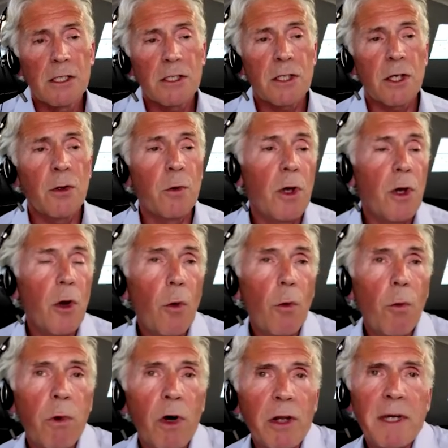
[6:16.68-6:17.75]
So
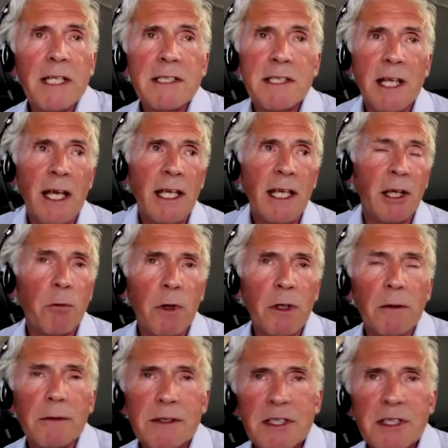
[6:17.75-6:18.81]
what am I saying?
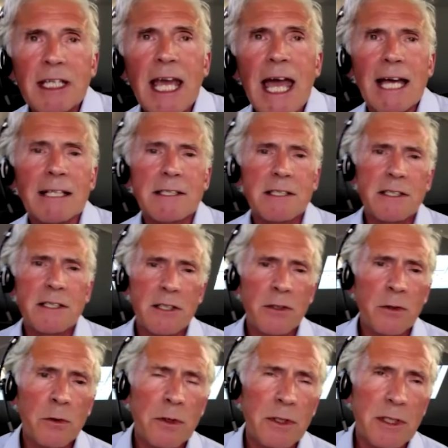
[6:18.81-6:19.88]
Well, to get
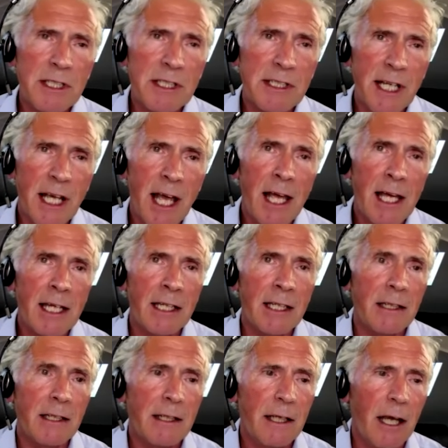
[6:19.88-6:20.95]
to
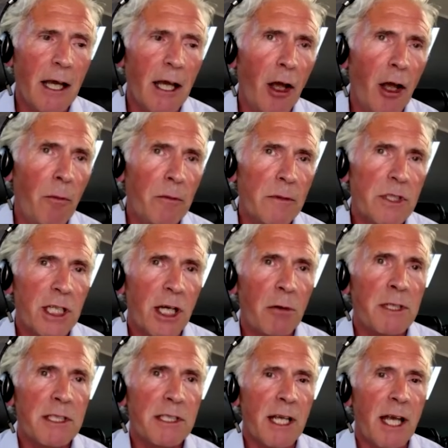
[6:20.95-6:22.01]
design, um, shall
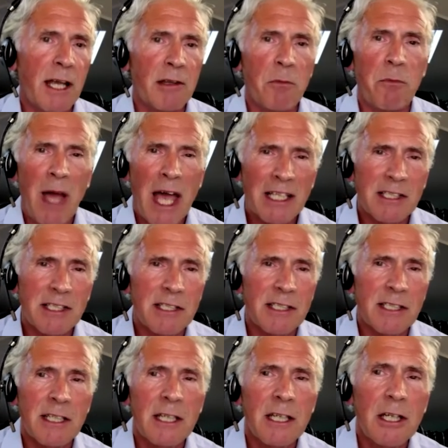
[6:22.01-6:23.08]
we say, the
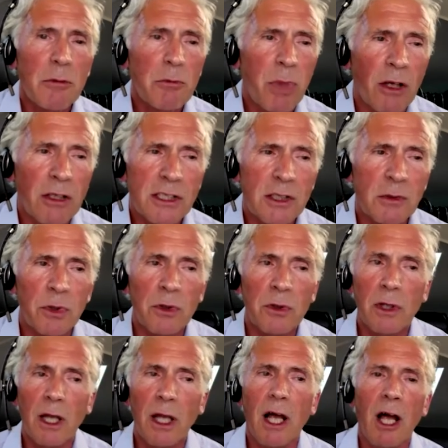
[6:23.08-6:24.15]
best
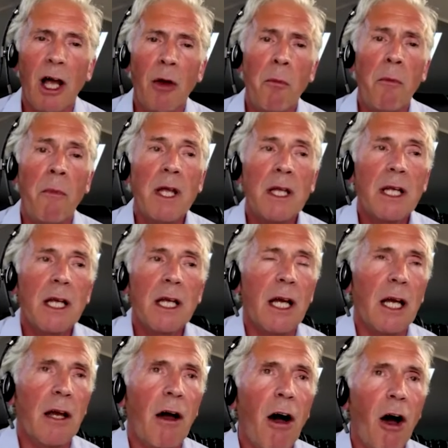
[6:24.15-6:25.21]
possible um,
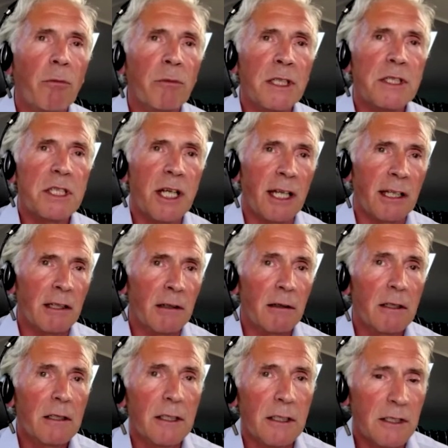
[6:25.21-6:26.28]
uh, omni-channel
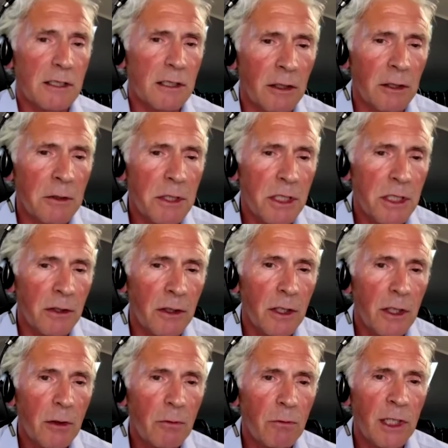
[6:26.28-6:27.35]
uh, solution.
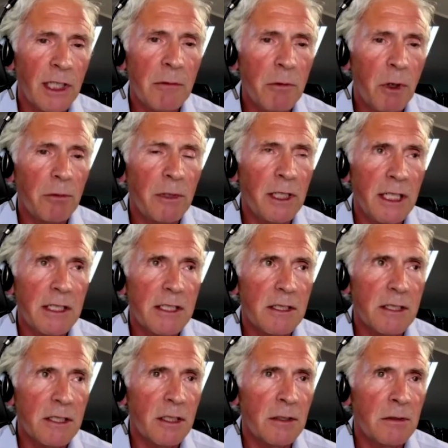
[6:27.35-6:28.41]
Really what we need to
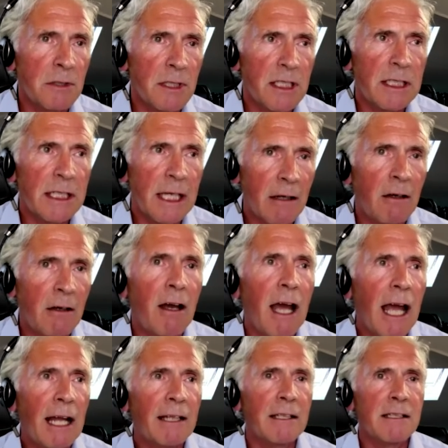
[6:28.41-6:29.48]
do is get our
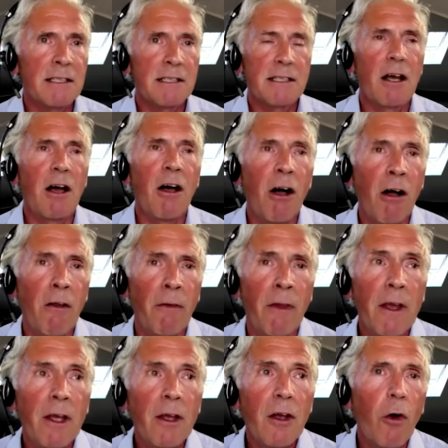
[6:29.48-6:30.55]
hands on
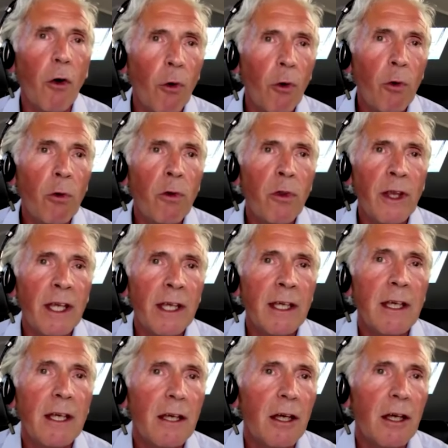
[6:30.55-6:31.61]
all the
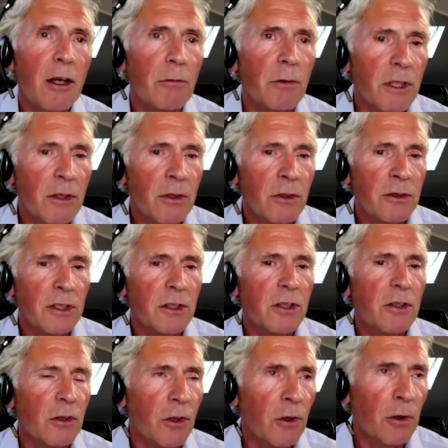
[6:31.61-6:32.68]
uh, recorded
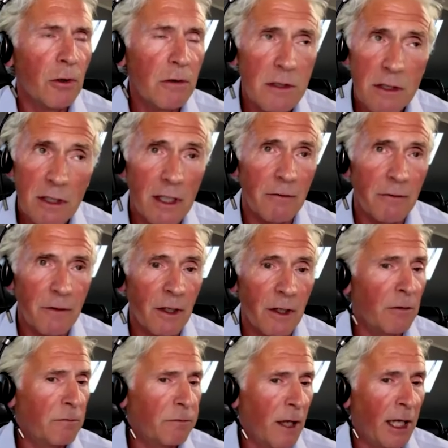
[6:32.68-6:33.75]
calls, if
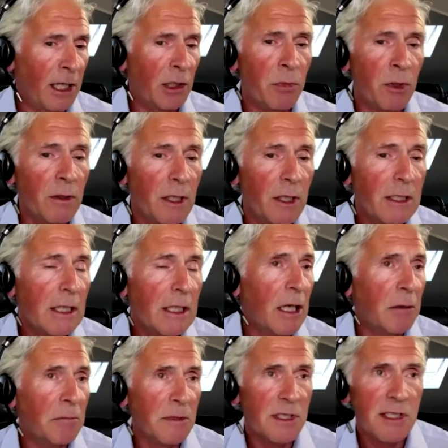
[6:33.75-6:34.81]
they're available,
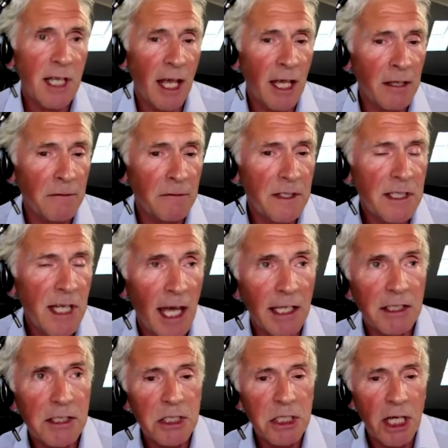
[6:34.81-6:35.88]
um,
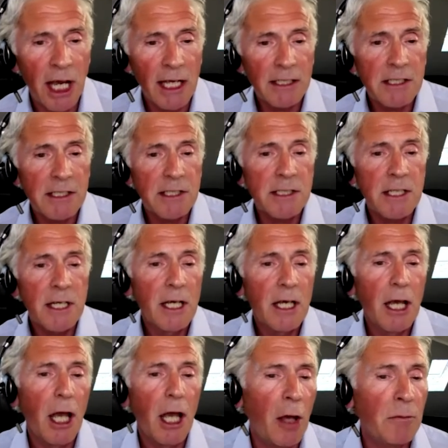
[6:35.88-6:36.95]
text chats,
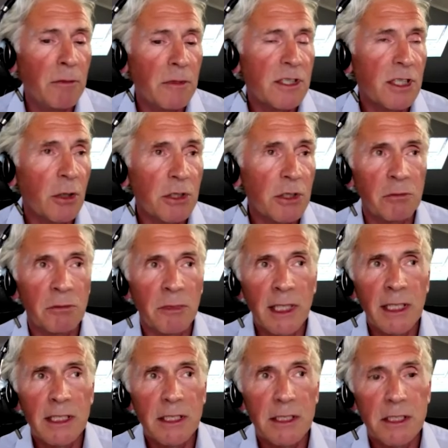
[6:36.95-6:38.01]
um, social
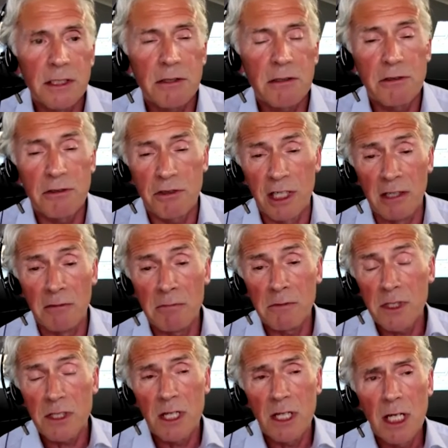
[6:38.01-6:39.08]
media
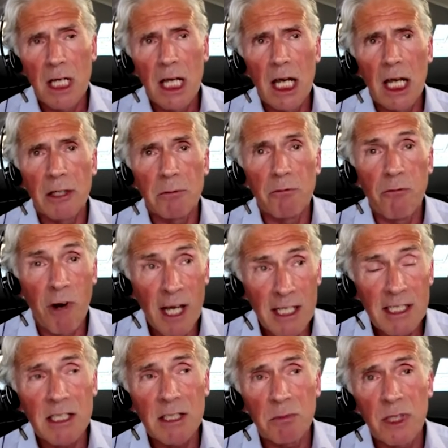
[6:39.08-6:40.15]
streams, at the
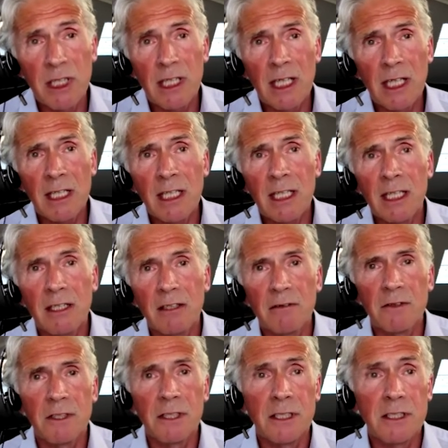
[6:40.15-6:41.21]
right at the beginning
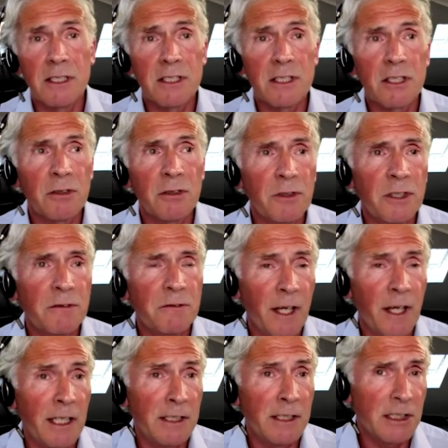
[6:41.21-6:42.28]
of the discovery
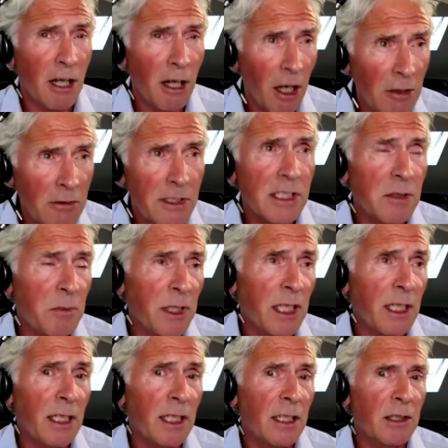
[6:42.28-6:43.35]
phase, as close to the
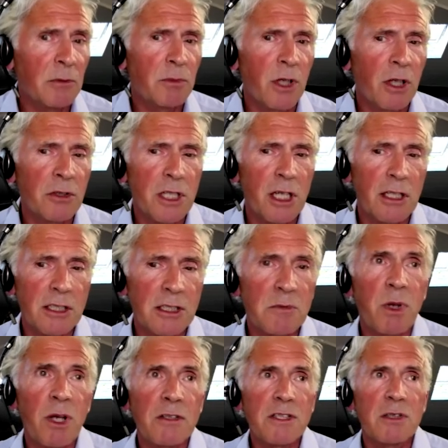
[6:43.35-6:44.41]
beginning of the project as
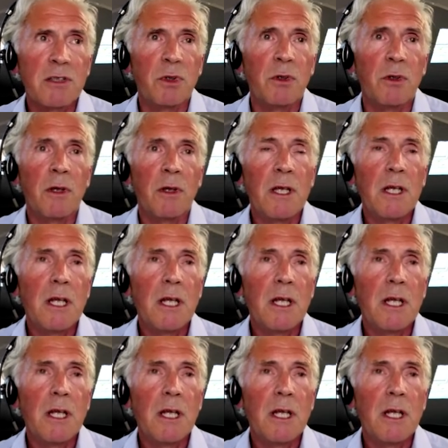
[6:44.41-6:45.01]
possible.